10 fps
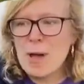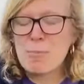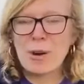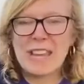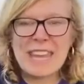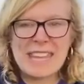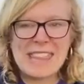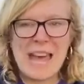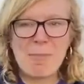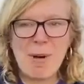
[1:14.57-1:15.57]
bringing in
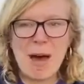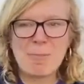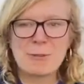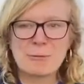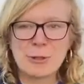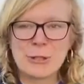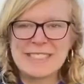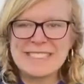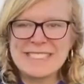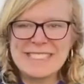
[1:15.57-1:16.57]
that pop of
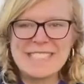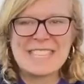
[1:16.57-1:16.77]
green,